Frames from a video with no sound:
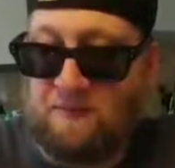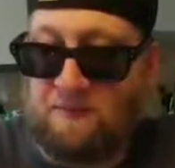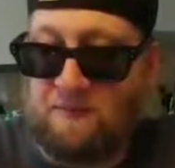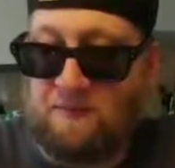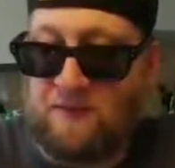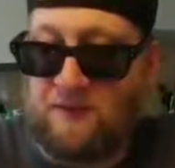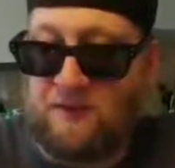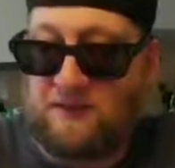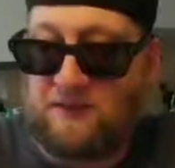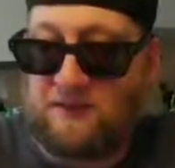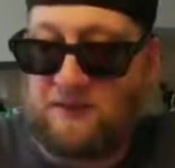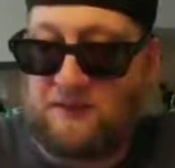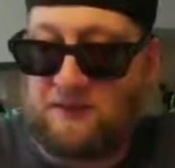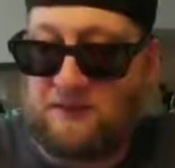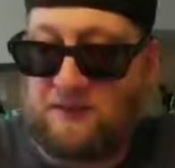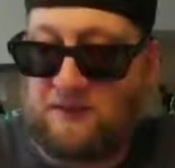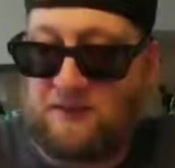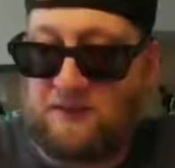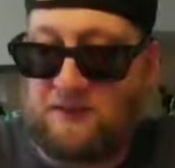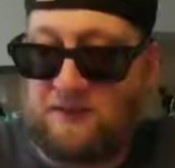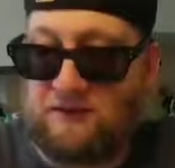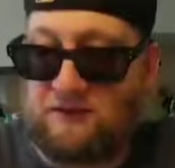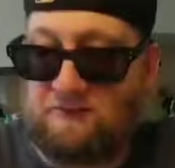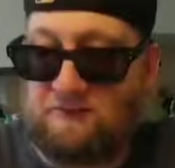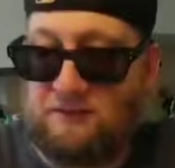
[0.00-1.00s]
Basically,
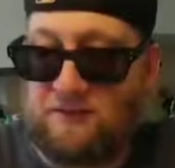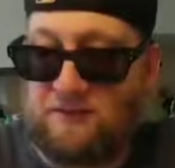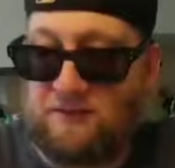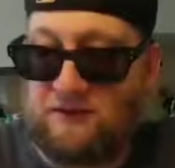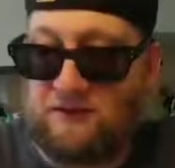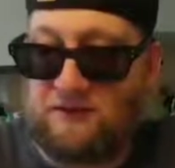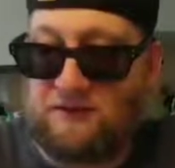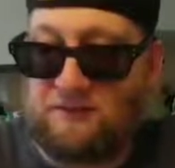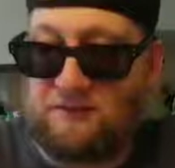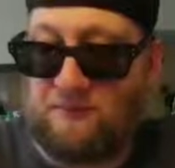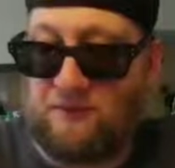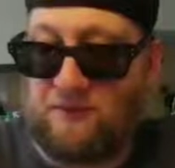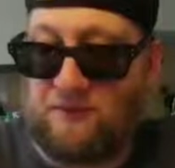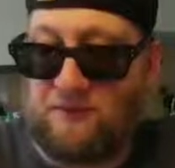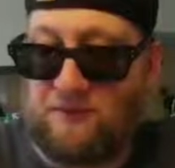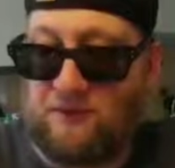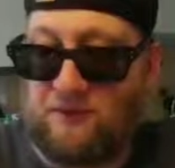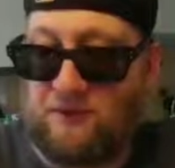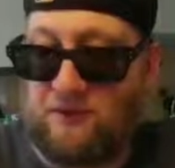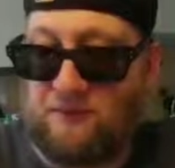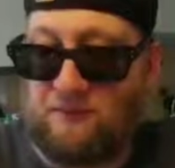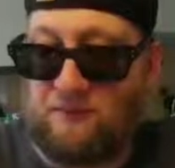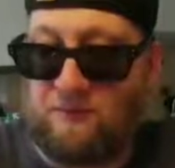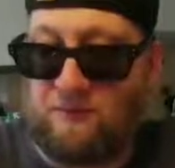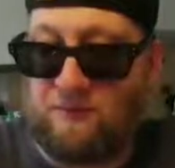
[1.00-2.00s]
I just put some of the
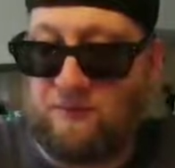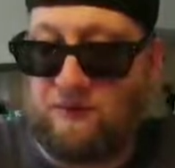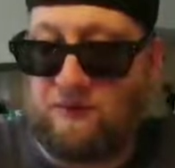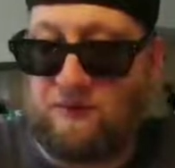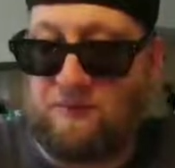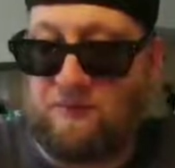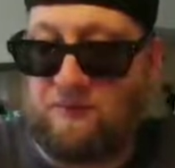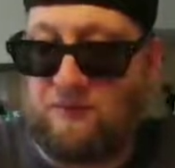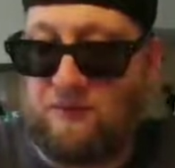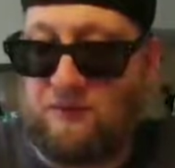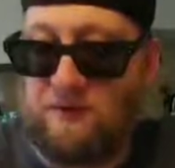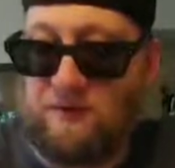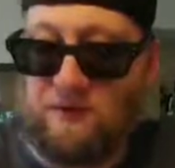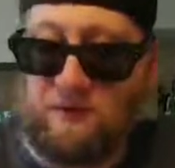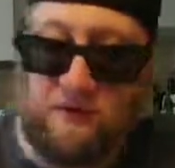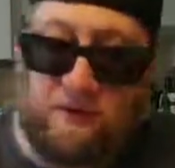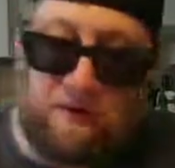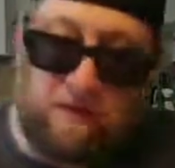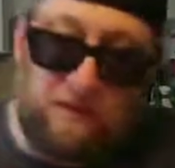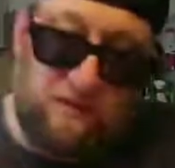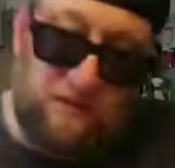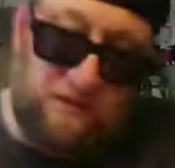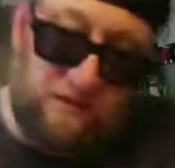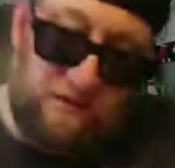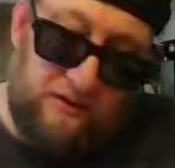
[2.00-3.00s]
liquid
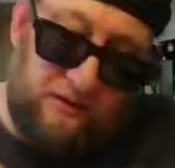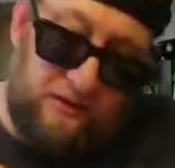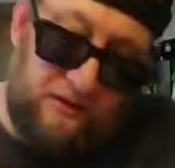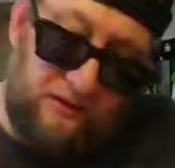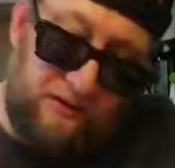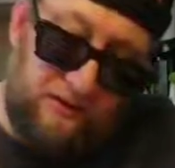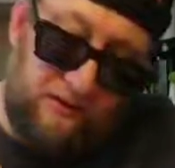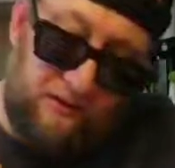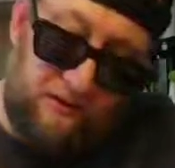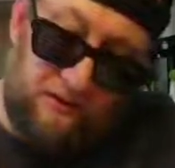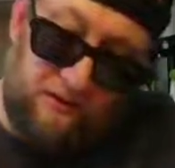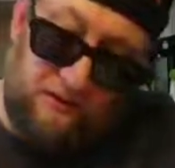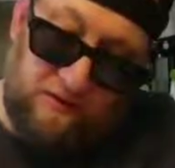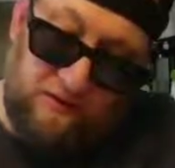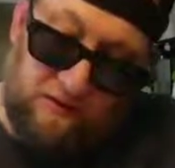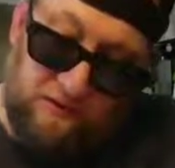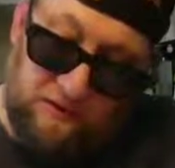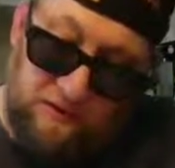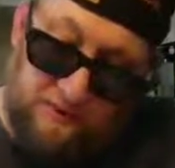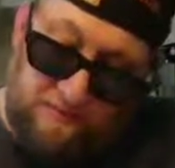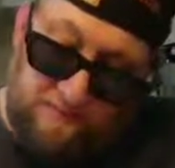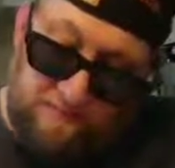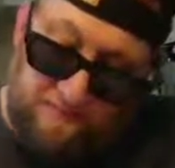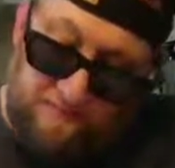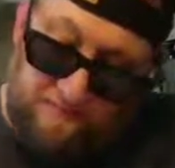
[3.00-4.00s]
in the little
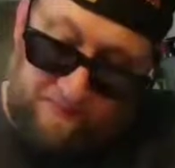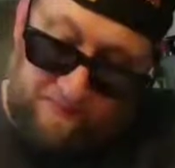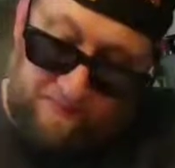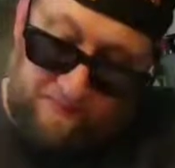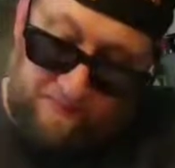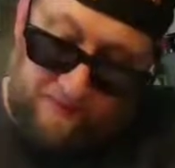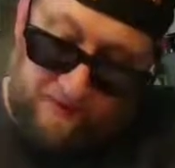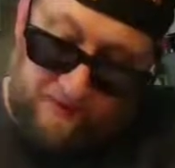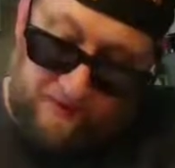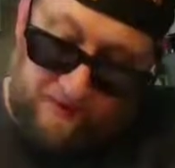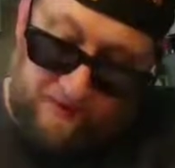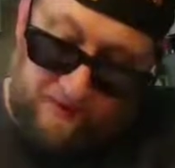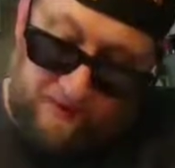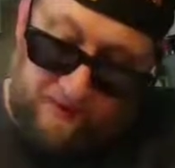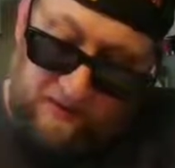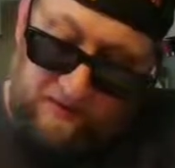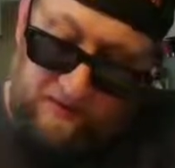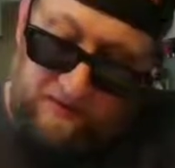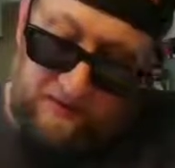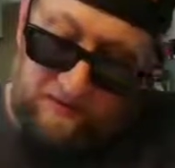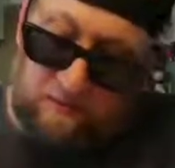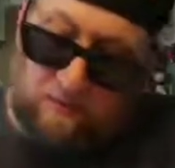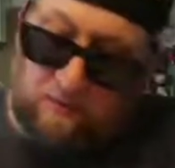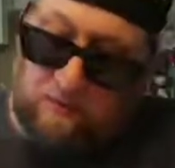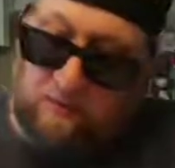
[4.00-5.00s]
cup
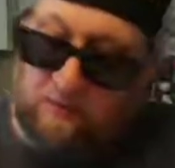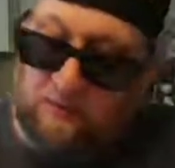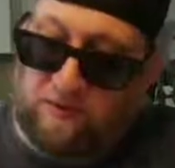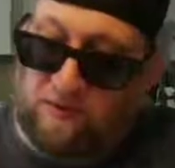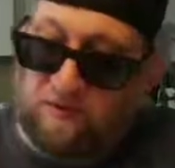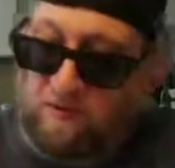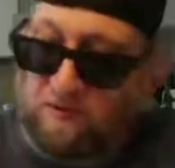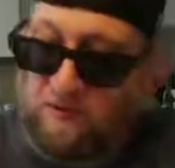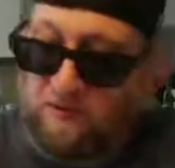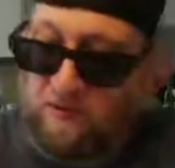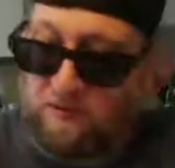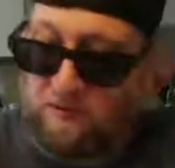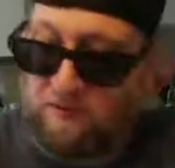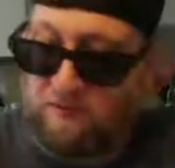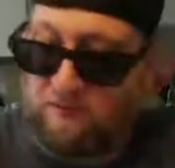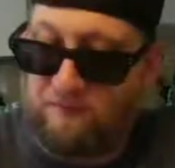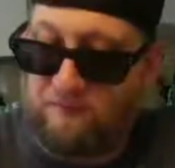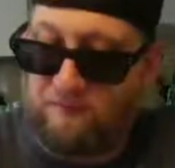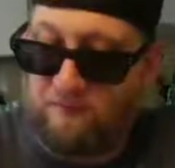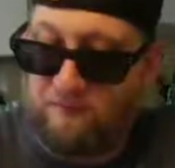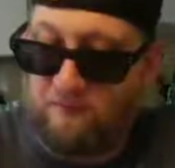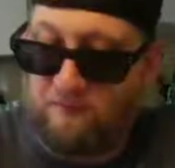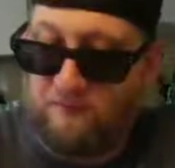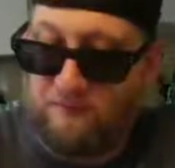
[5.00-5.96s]
and swirl it around.